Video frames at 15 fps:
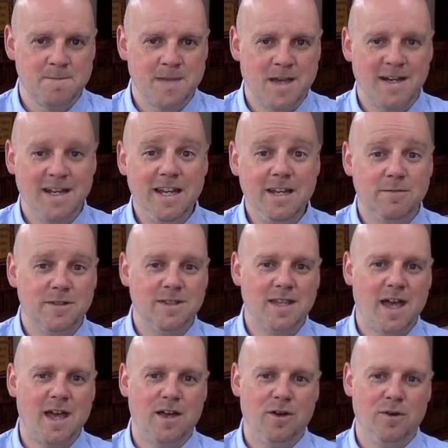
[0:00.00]
And even
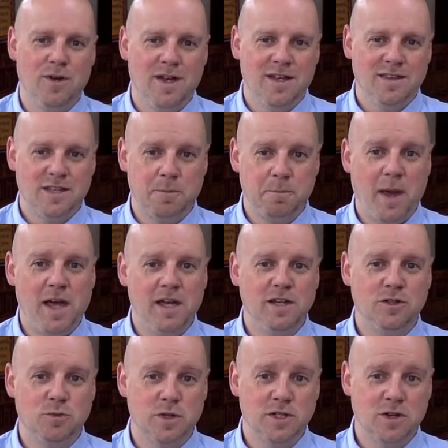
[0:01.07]
now, the
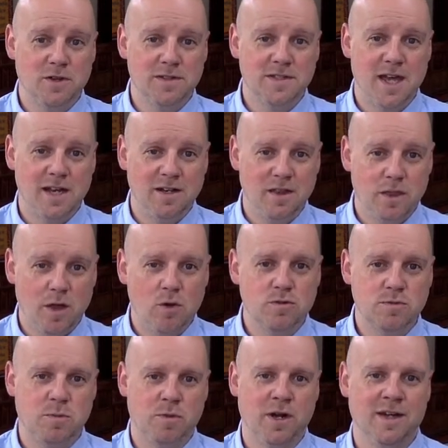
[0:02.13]
page which contained
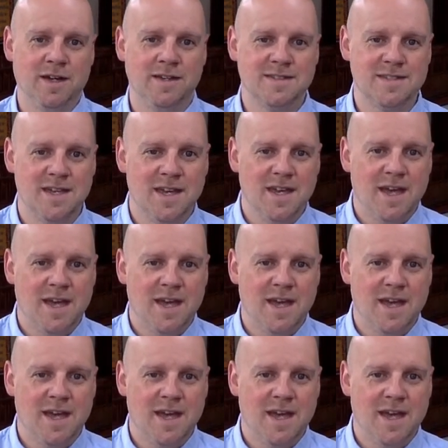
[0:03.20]
those prayers